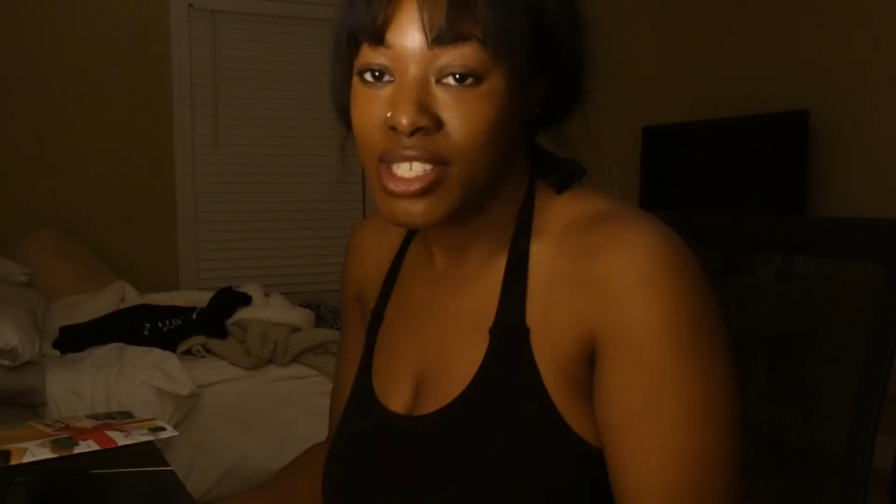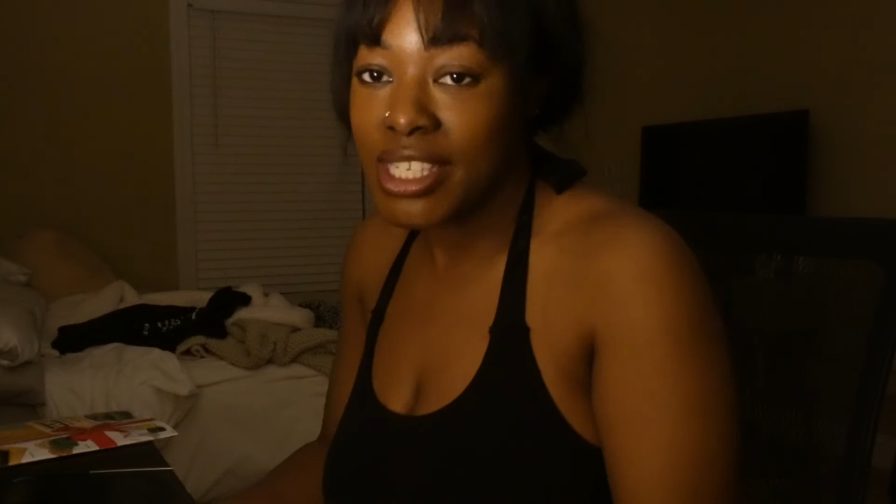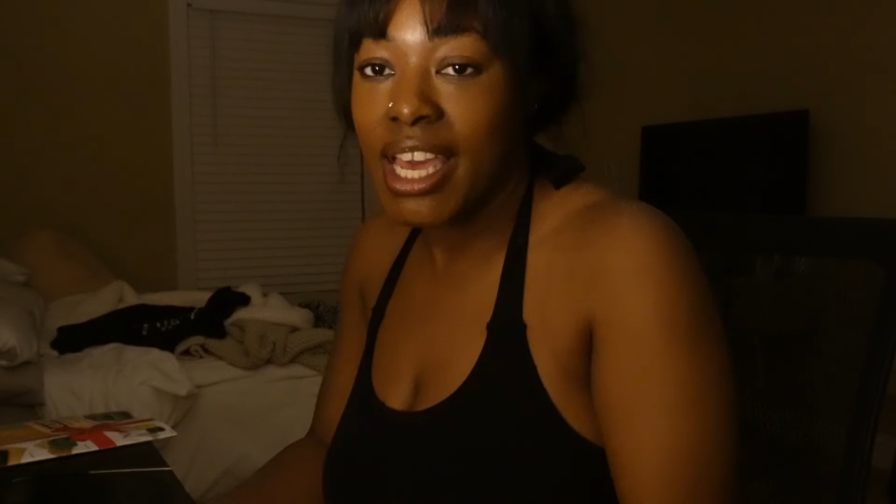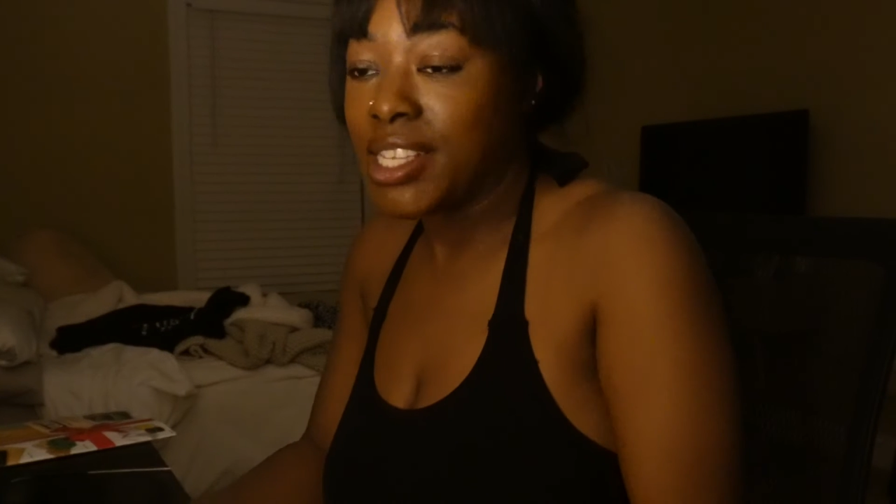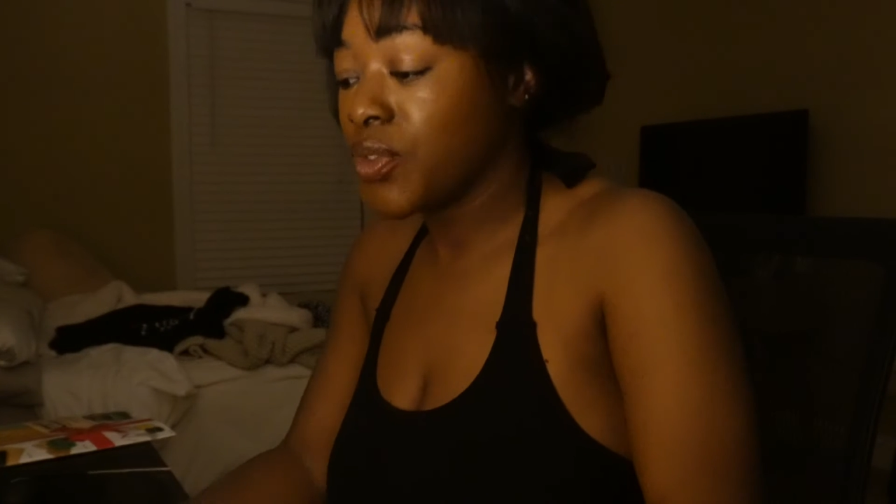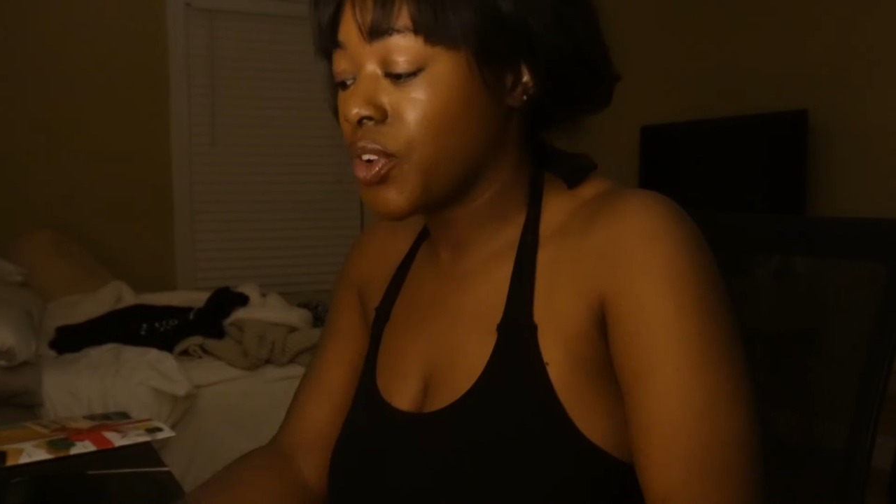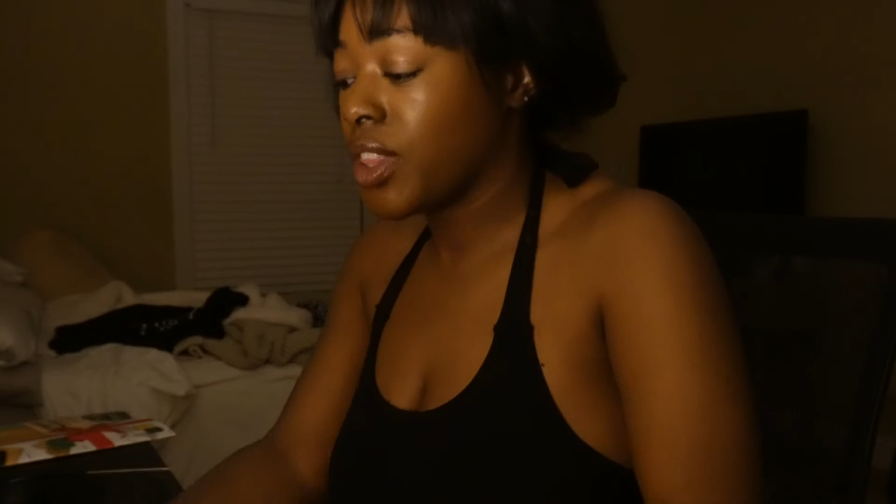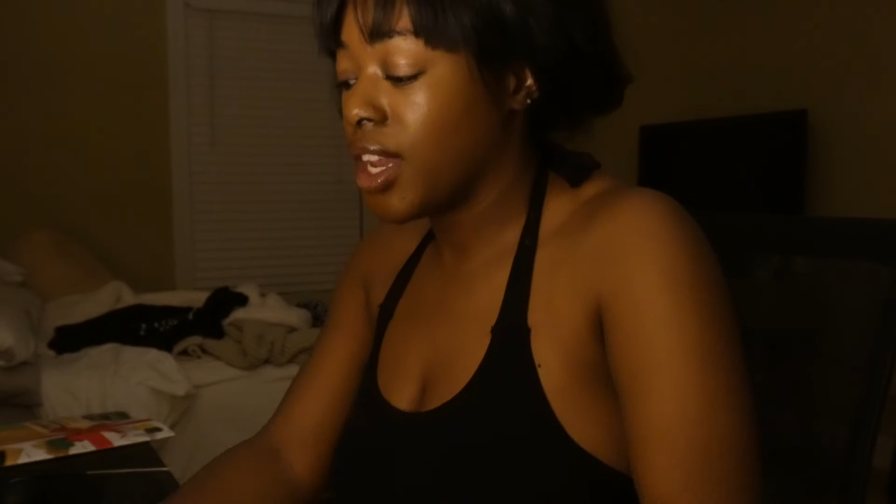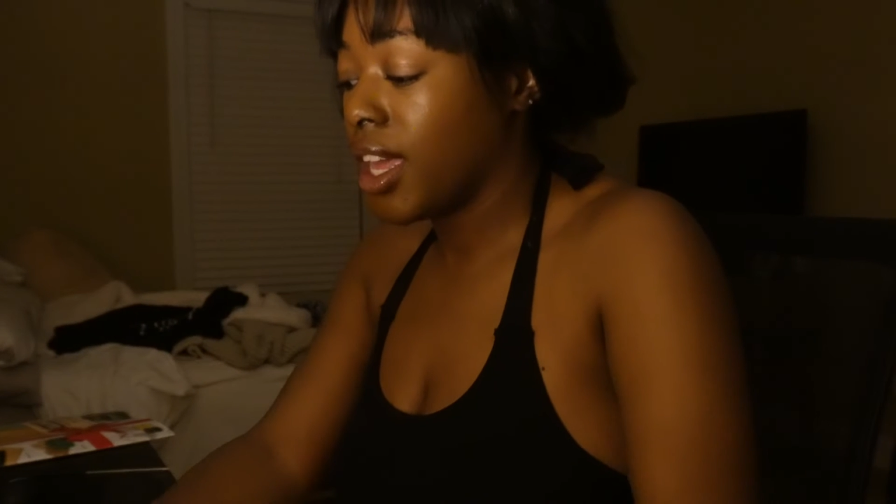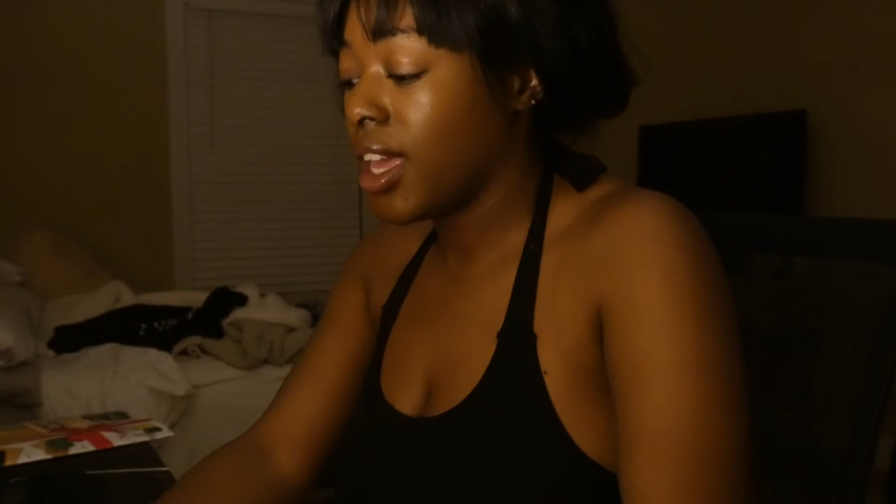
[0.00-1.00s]
task for
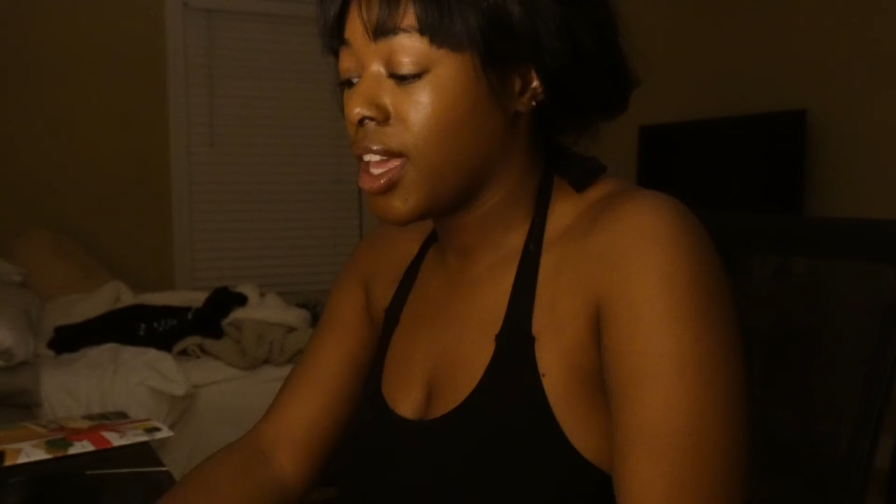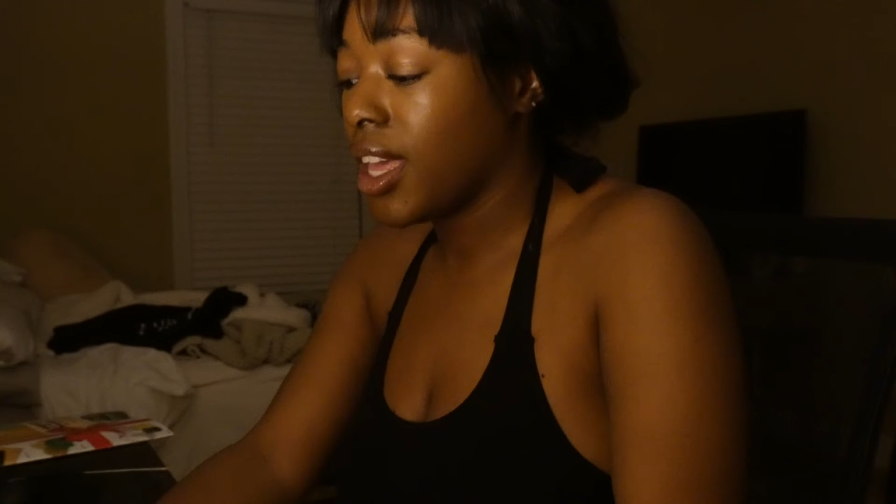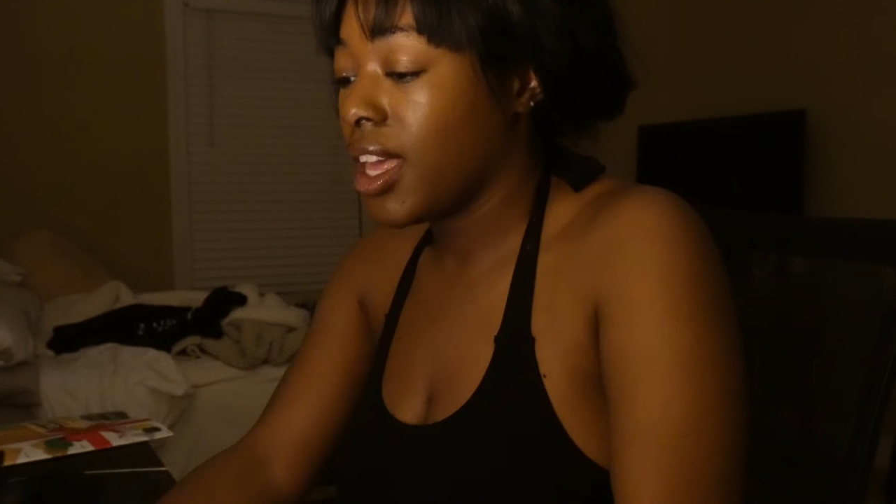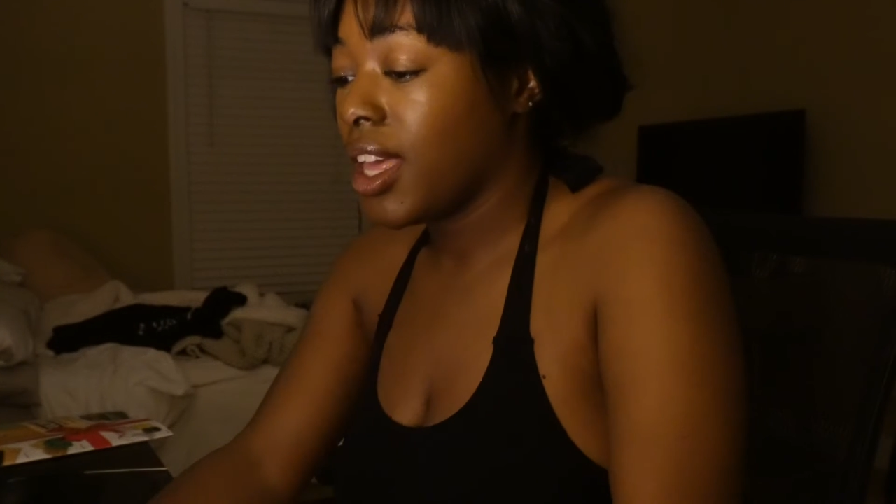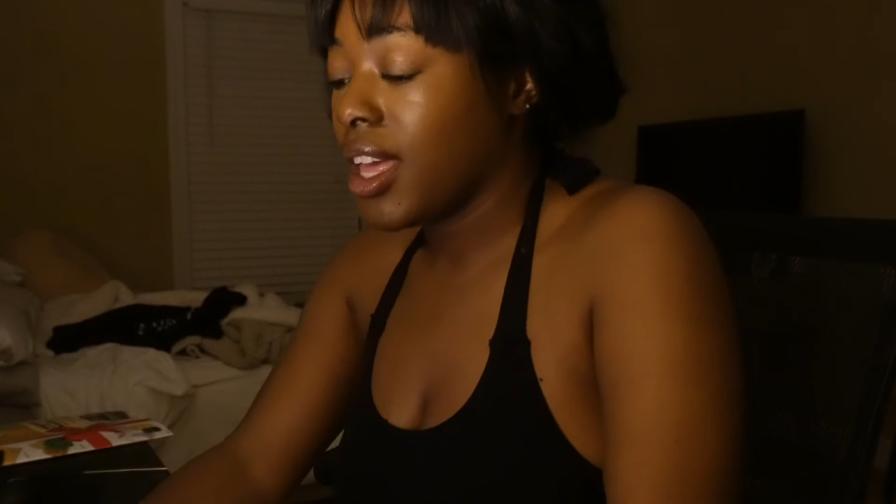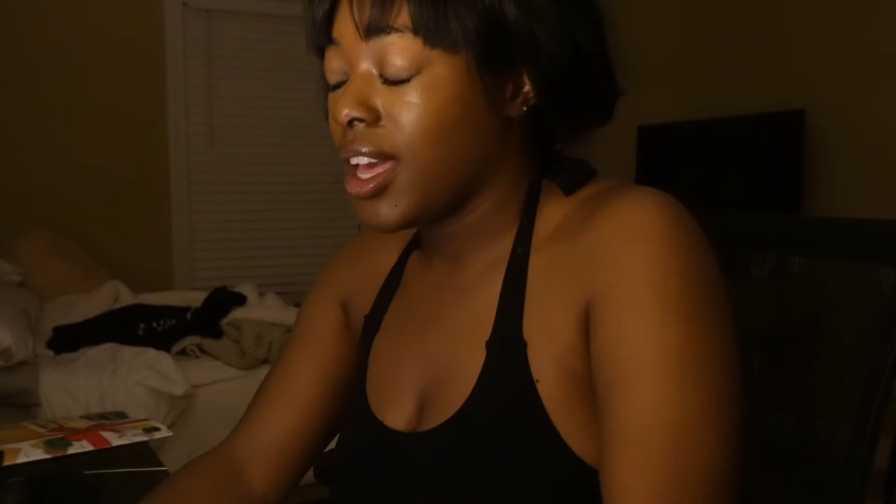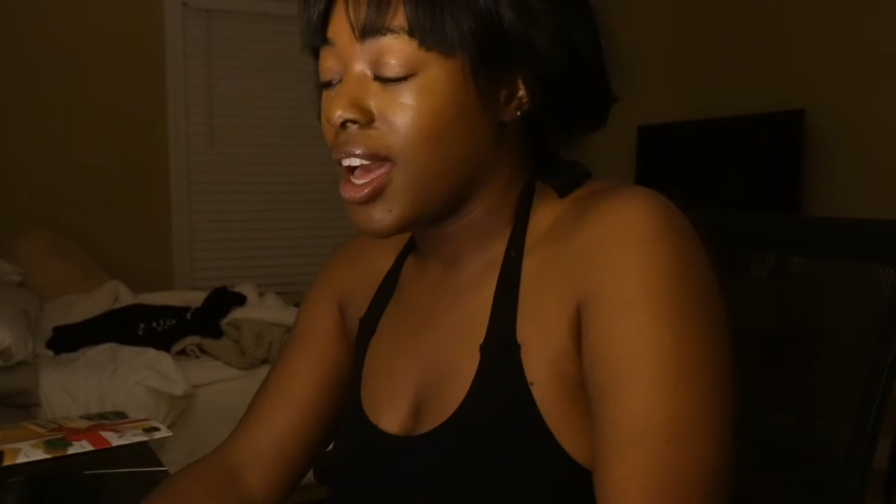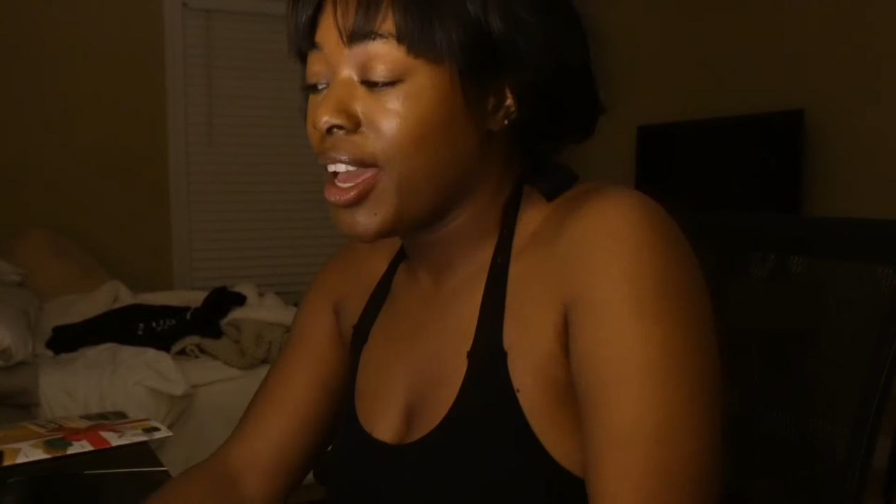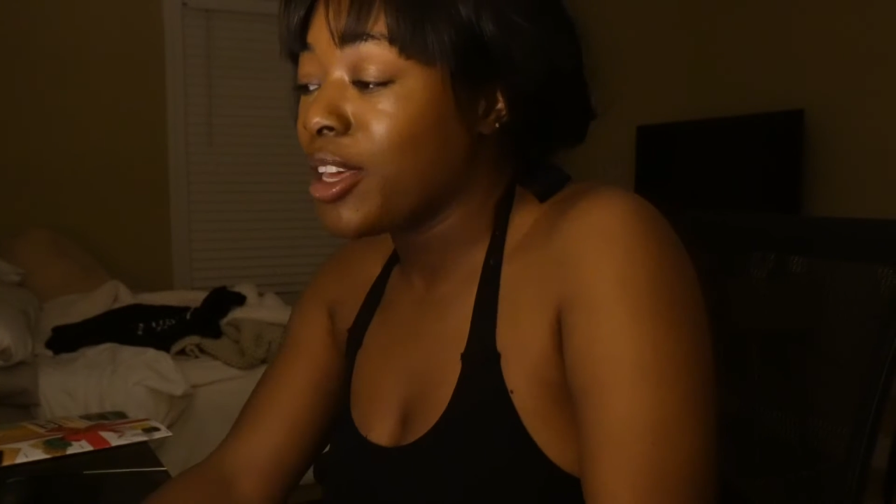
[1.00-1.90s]
the day. I